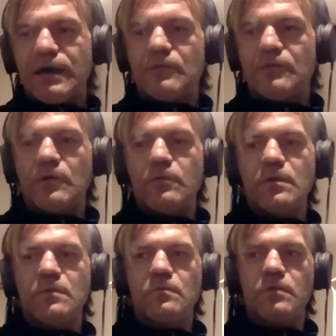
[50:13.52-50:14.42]
I when
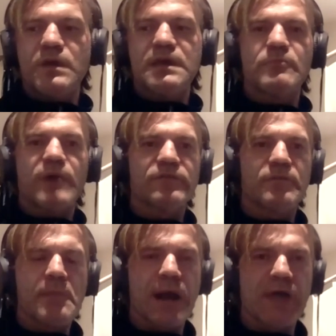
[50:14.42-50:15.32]
we, when we came back
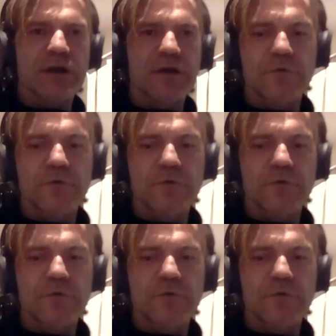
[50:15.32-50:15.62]
from America,